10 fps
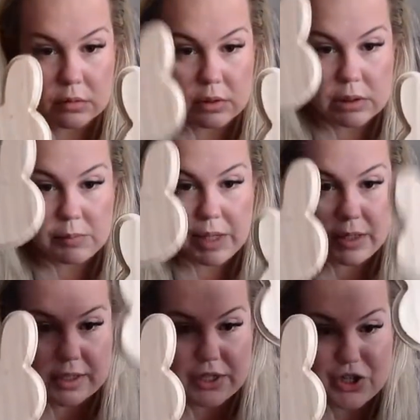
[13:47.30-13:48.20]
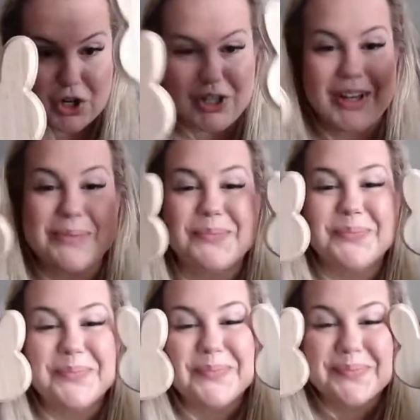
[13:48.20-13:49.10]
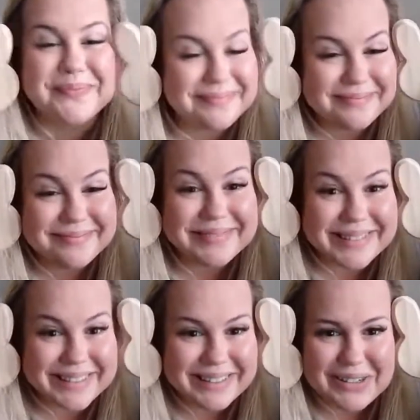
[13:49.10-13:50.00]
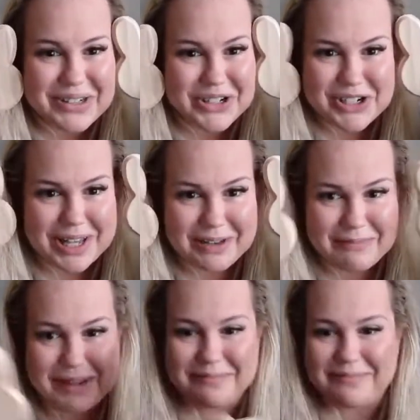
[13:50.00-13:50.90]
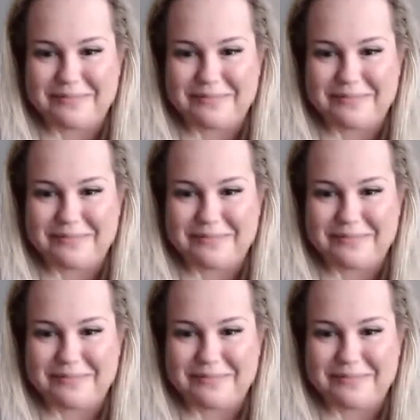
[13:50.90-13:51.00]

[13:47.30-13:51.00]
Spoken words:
This is me. This is Charlotte. Looks just like me.